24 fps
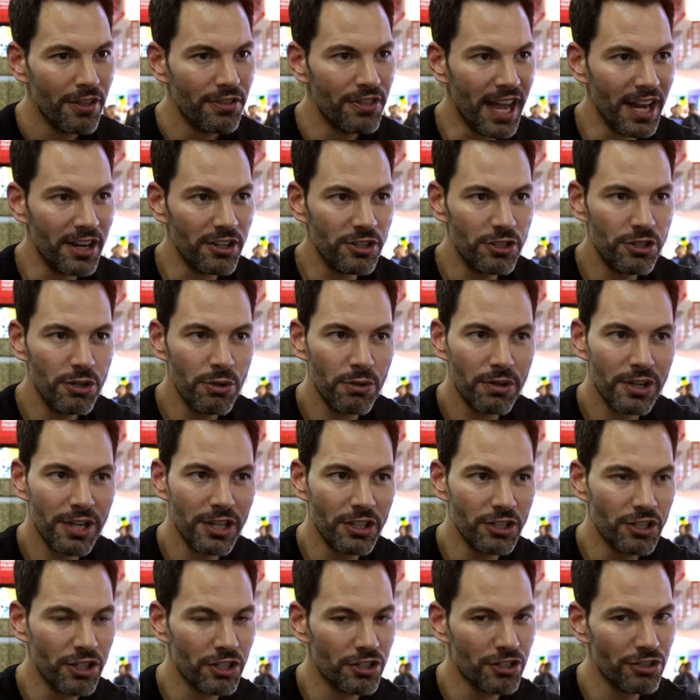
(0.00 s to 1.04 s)
that you
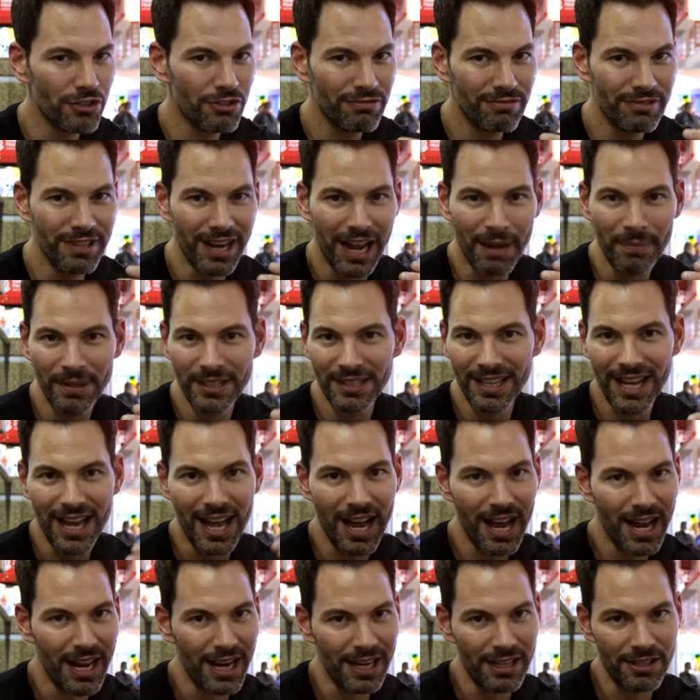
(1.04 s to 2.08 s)
can just I mean the
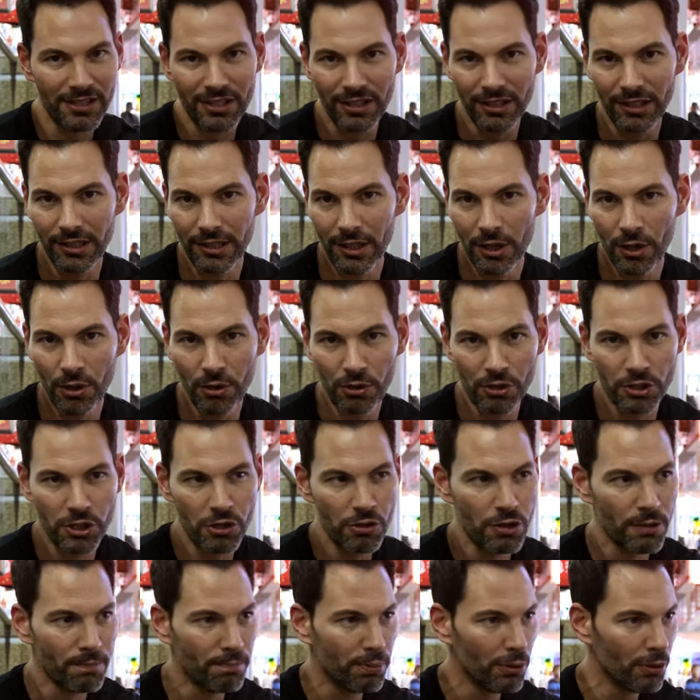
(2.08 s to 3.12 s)
highs, the
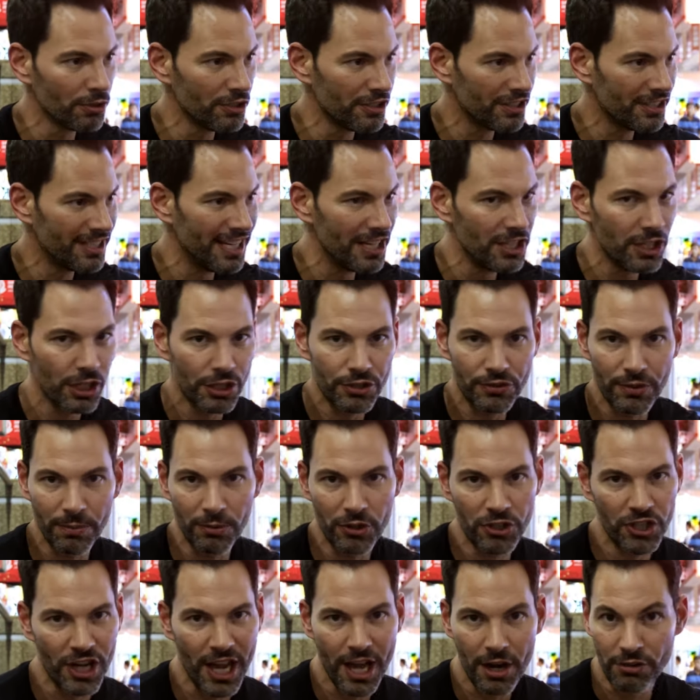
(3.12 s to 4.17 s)
lows, you can pull details
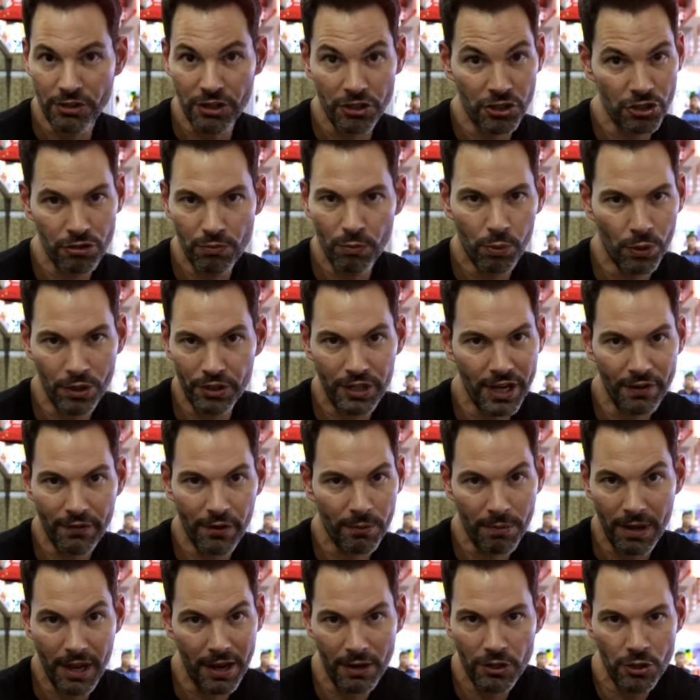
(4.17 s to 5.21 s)
from shadows that you were
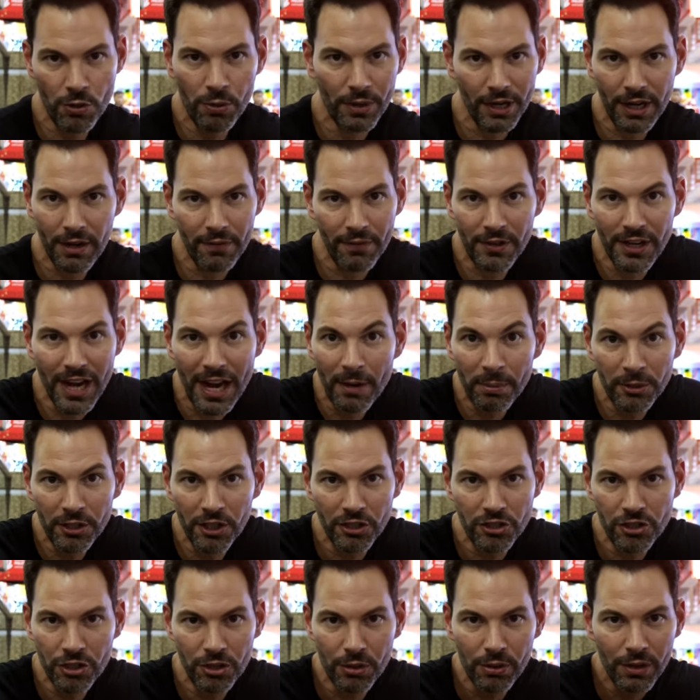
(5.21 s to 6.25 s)
never you were never able
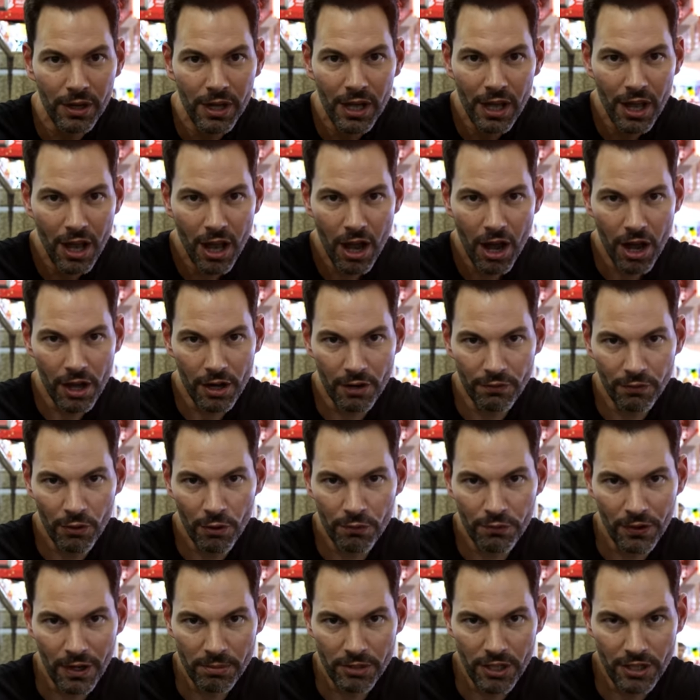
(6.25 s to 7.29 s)
to do on a
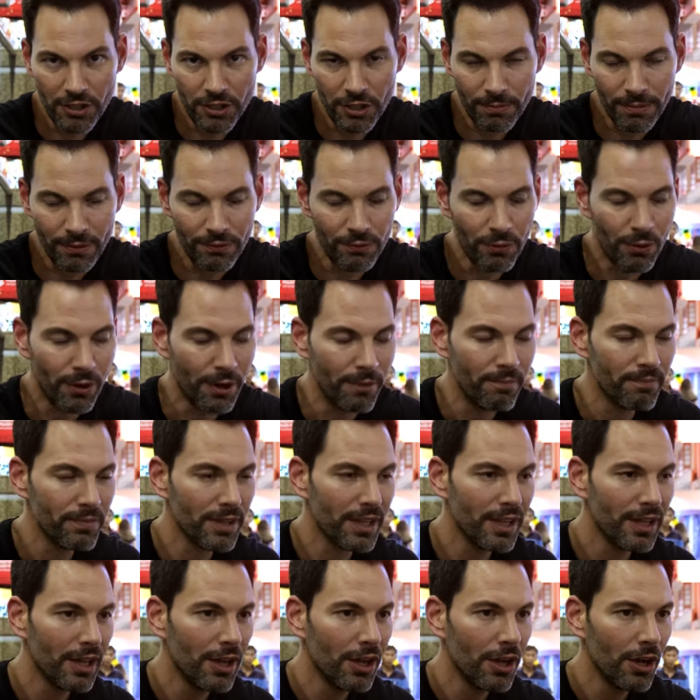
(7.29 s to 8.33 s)
full frame sensor before.
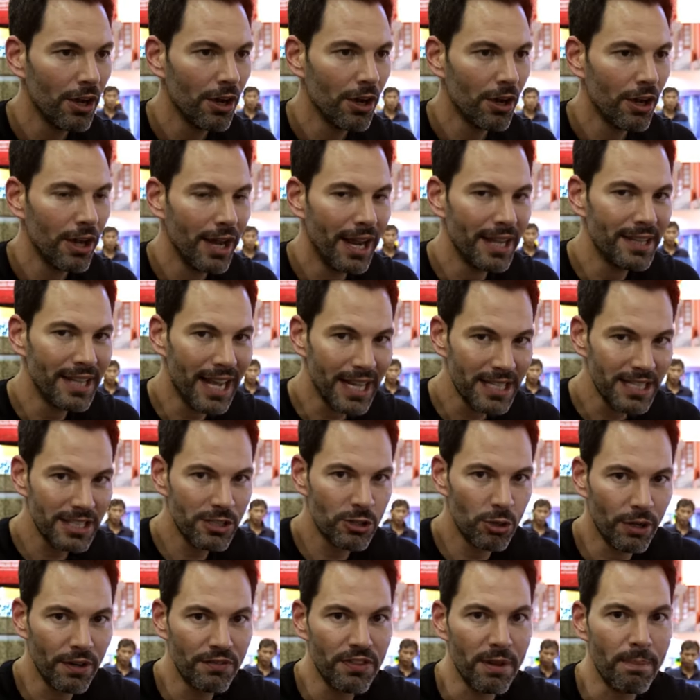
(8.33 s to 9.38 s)
And
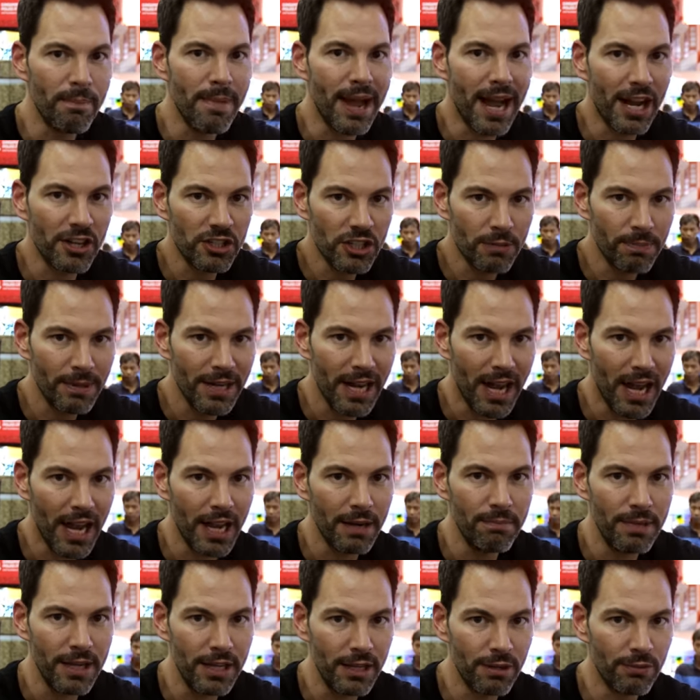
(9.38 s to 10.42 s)
that's sort of the magic
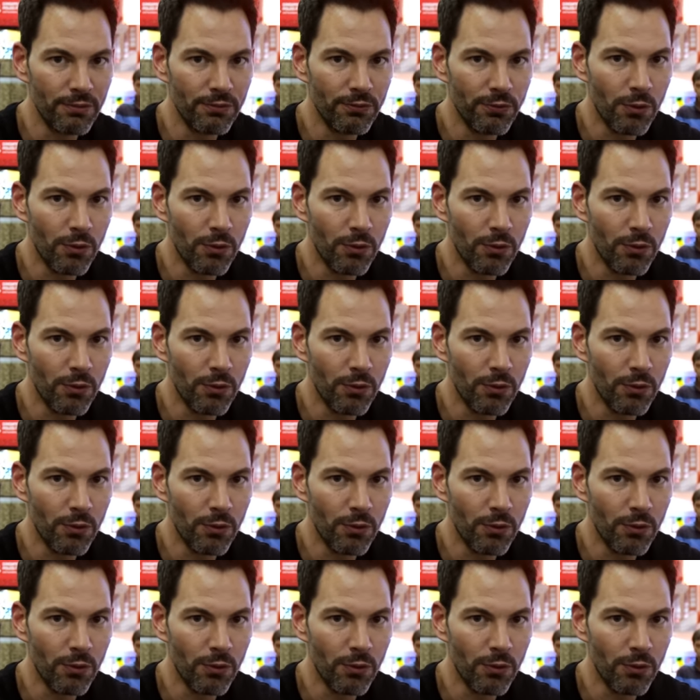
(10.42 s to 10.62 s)
behind medium